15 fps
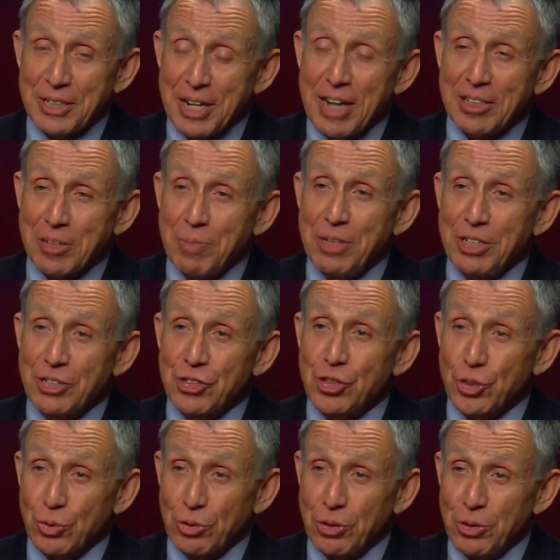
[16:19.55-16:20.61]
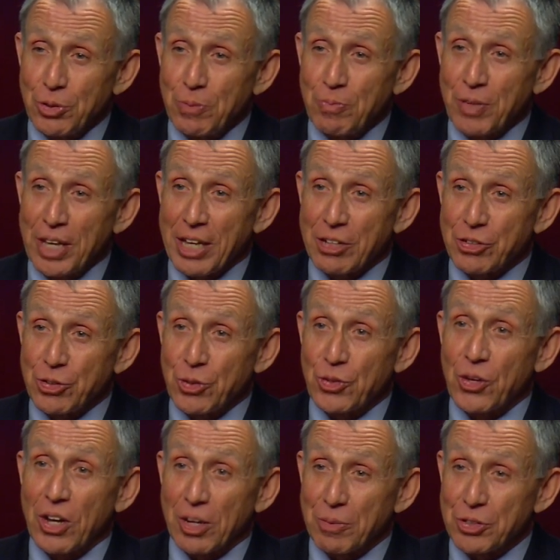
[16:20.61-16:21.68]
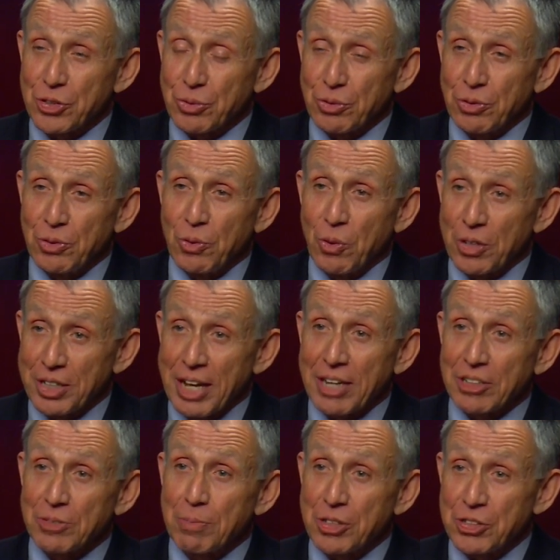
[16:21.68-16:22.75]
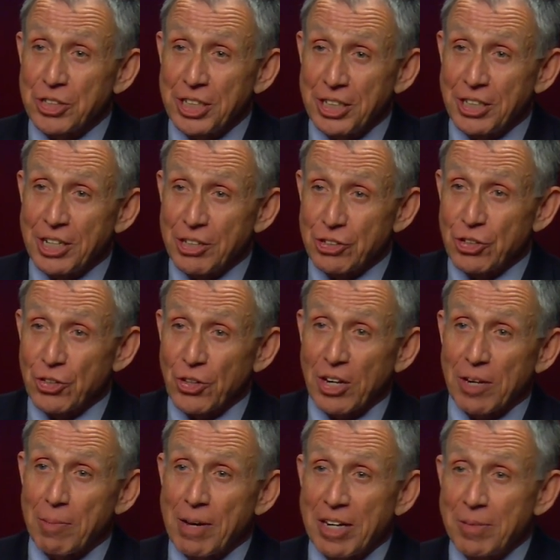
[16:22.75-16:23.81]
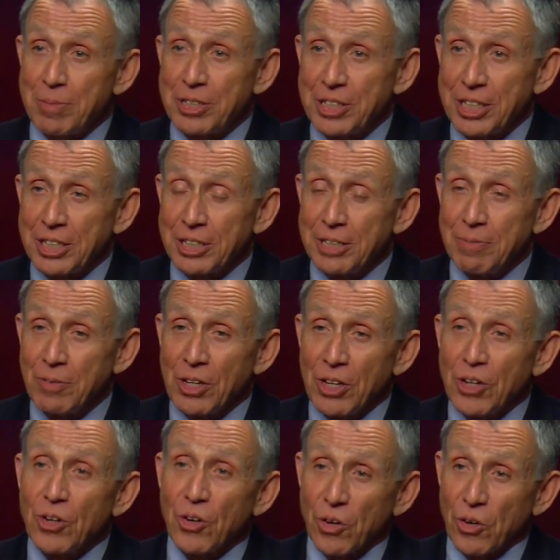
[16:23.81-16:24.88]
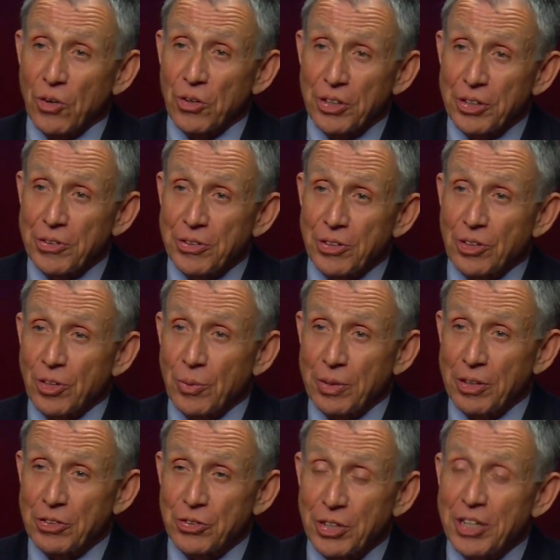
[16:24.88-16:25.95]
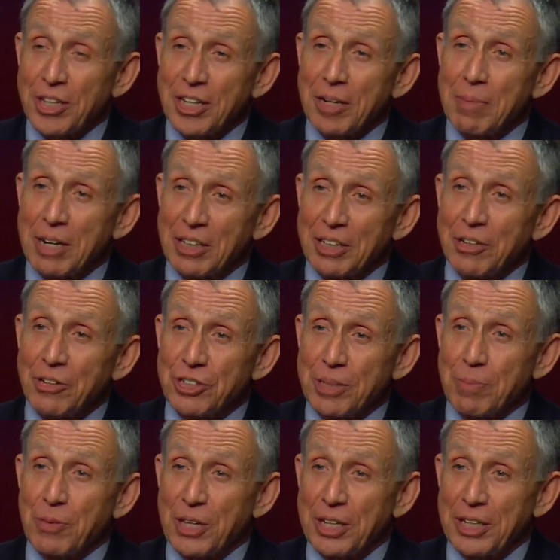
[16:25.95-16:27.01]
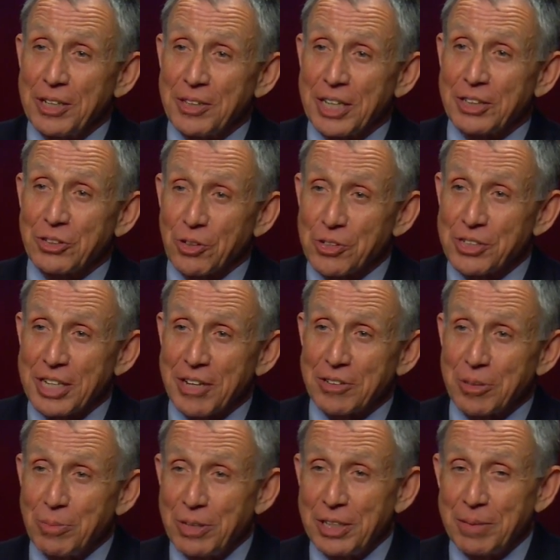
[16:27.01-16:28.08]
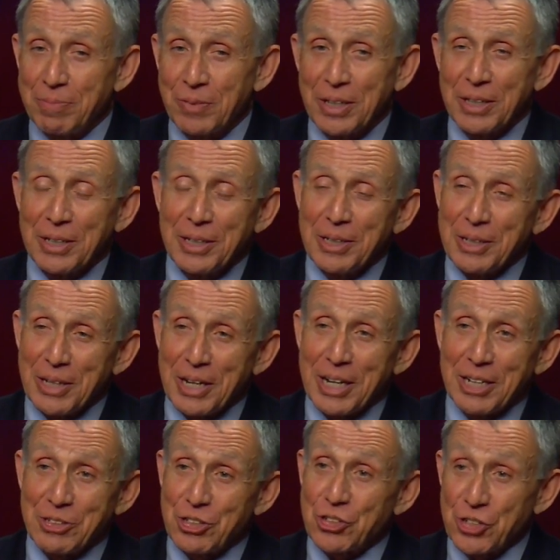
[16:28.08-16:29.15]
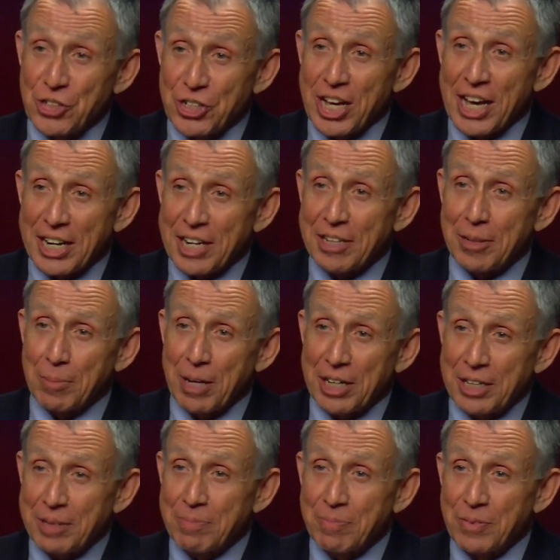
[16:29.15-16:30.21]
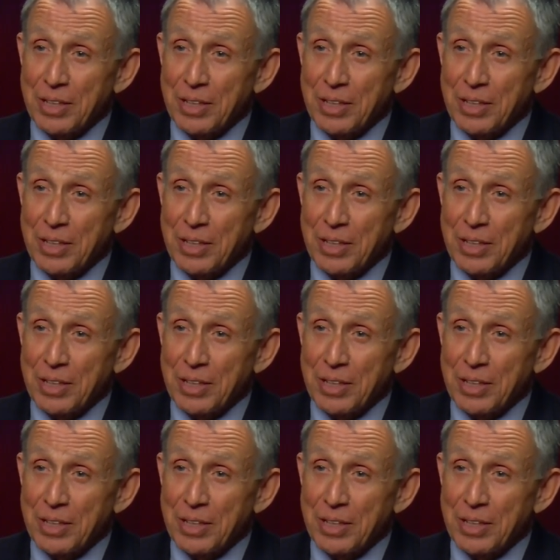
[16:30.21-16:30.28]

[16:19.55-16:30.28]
not to be as true as you thought it was true, or not as much needed as you thought it might have been needed early in your career? Is there anything about leadership thinking that turns out to be just not on the money?